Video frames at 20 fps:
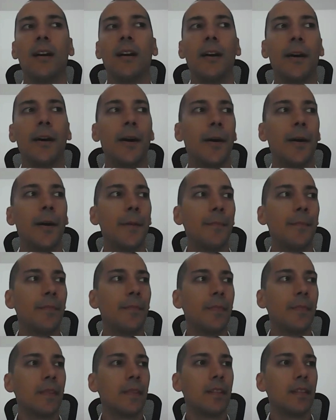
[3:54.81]

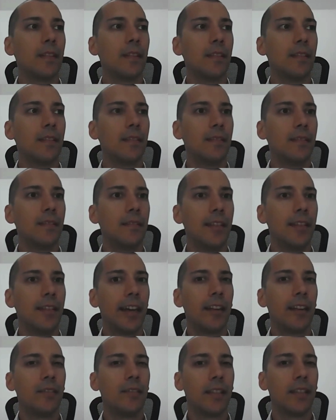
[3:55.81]

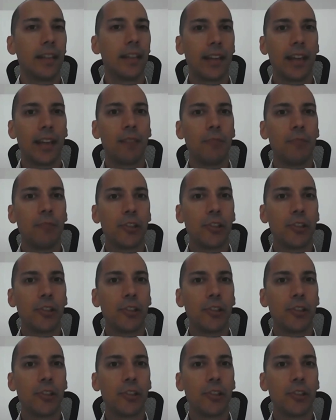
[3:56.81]
Then again,